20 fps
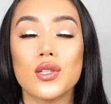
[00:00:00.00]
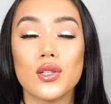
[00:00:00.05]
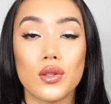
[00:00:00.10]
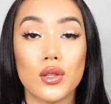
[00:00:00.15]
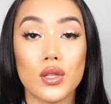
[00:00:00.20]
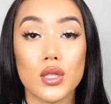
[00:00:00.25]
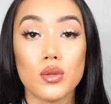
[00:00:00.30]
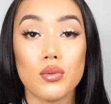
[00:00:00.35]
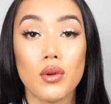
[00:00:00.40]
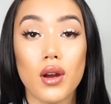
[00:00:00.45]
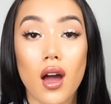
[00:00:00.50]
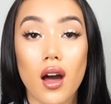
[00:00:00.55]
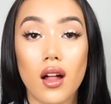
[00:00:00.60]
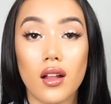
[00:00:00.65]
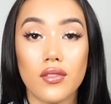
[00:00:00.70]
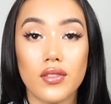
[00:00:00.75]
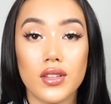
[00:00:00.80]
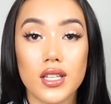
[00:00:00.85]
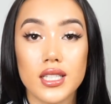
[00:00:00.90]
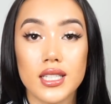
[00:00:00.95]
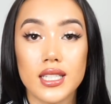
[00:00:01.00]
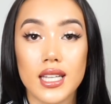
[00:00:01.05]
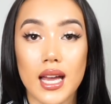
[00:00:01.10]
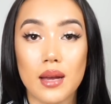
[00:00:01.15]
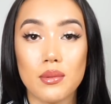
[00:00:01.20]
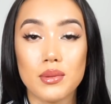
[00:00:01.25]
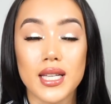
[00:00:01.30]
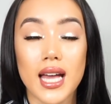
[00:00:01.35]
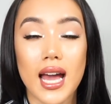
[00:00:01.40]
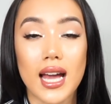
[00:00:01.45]
So those were all of the
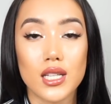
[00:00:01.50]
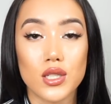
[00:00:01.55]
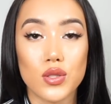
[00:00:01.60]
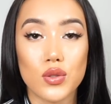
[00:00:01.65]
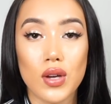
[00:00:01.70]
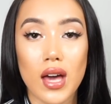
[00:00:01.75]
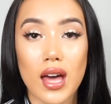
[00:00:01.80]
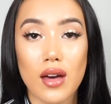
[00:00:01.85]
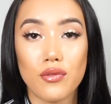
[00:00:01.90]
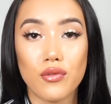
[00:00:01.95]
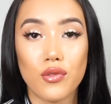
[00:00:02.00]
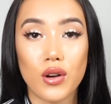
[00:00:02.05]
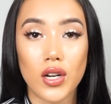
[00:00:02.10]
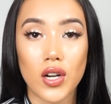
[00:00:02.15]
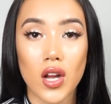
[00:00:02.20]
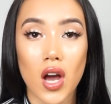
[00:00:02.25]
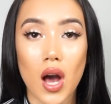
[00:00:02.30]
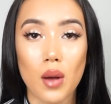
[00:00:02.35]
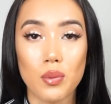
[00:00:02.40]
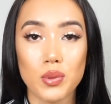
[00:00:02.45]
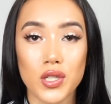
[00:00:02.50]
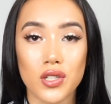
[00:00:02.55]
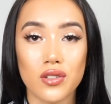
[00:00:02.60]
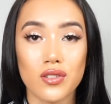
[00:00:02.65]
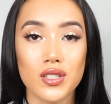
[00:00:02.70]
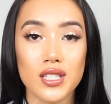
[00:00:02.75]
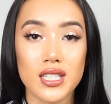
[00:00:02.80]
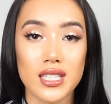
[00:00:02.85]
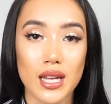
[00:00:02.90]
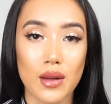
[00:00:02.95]
steps. I do have one
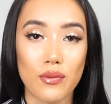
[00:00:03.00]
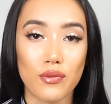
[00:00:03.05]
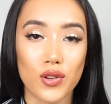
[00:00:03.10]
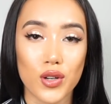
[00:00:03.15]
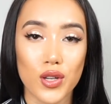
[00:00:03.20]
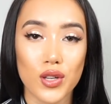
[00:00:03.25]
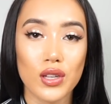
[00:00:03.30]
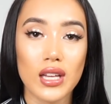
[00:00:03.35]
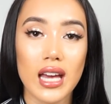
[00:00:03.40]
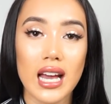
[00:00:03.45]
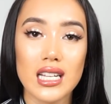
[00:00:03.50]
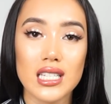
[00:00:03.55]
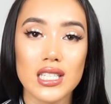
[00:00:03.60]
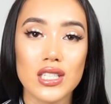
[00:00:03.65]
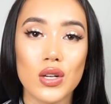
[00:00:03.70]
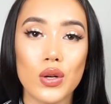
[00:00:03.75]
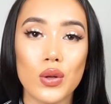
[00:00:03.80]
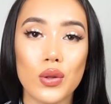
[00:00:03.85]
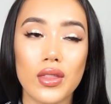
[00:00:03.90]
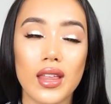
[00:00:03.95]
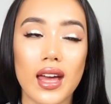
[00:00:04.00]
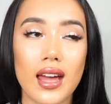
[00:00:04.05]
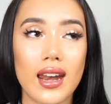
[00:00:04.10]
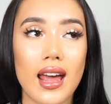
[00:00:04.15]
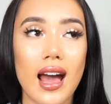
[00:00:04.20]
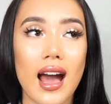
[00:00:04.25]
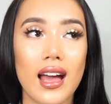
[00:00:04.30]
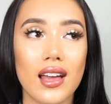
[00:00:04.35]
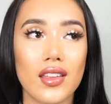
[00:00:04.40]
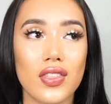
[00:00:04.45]
optional step for you guys though that
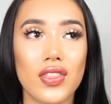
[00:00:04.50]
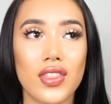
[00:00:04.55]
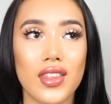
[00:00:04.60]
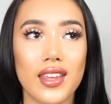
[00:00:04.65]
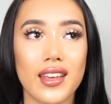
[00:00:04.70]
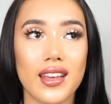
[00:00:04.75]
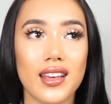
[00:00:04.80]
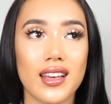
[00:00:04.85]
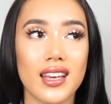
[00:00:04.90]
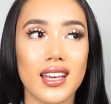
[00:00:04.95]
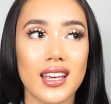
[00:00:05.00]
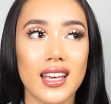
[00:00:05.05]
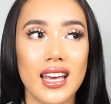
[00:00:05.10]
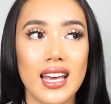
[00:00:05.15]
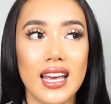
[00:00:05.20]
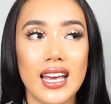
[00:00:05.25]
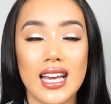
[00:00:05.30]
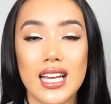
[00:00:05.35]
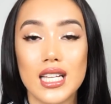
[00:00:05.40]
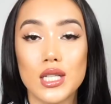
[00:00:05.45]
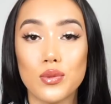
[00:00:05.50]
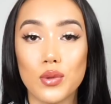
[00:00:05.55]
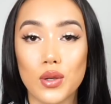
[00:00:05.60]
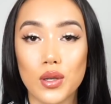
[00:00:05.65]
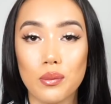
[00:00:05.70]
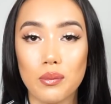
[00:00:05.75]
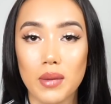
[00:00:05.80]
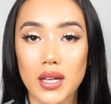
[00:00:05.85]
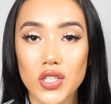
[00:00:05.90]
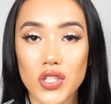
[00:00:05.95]
I think is
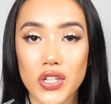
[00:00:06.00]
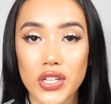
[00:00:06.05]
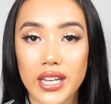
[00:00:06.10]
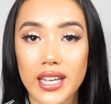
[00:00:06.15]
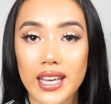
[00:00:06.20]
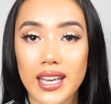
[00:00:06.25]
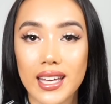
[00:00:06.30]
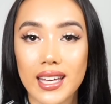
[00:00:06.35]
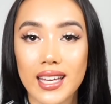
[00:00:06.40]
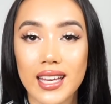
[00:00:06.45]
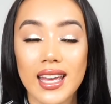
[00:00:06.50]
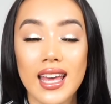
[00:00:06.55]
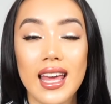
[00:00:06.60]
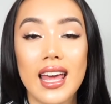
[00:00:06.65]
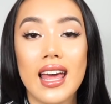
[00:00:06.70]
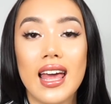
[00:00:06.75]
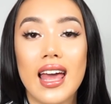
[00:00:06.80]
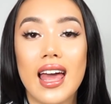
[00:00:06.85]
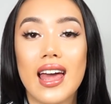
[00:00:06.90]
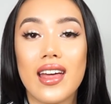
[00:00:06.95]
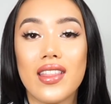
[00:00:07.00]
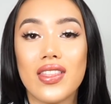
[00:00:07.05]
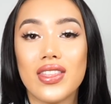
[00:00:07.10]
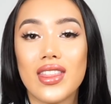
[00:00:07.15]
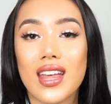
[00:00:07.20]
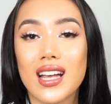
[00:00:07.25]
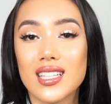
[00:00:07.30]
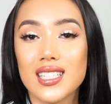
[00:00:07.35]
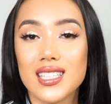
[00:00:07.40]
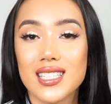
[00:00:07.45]
worth mentioning. And
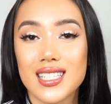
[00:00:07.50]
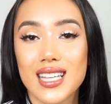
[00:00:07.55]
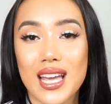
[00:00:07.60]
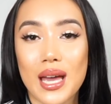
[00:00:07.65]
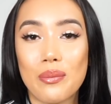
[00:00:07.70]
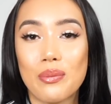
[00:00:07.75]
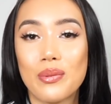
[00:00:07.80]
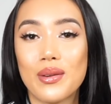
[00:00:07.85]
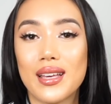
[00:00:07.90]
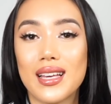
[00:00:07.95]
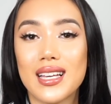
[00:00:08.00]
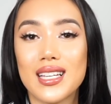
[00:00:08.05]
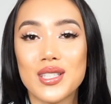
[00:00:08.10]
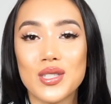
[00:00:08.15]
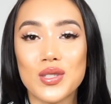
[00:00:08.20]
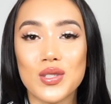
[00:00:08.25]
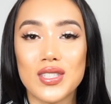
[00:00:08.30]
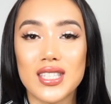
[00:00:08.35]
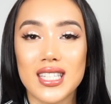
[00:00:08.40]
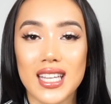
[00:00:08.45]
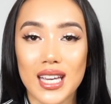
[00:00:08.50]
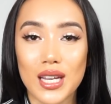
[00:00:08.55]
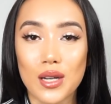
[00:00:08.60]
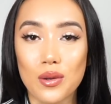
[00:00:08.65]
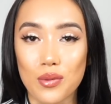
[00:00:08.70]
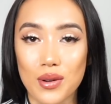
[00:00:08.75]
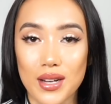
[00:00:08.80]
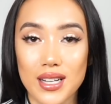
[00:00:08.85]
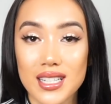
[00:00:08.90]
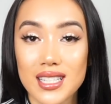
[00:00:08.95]
that step is to
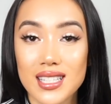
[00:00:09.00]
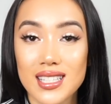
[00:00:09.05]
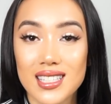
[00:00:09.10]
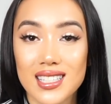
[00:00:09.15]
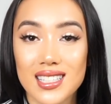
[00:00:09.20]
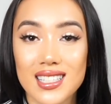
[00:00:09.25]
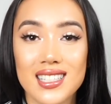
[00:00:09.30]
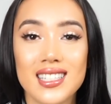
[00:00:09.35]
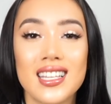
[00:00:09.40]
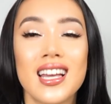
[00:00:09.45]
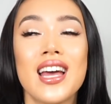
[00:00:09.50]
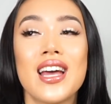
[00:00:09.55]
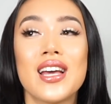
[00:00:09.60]
take risks.